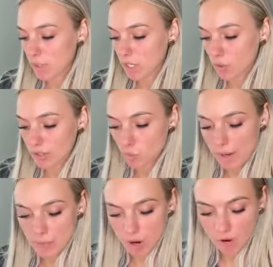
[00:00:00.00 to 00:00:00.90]
We can always
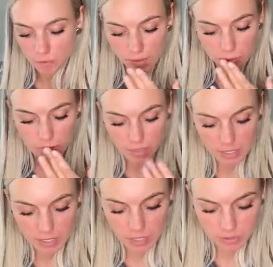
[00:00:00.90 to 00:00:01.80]
wipe it off when we're
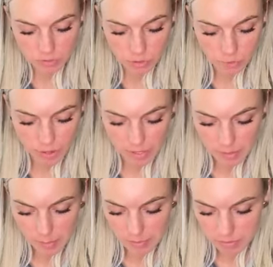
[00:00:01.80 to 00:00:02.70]
ready to do my
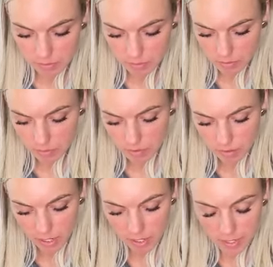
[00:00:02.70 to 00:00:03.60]
lips.
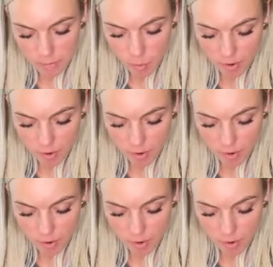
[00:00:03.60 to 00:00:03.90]
I need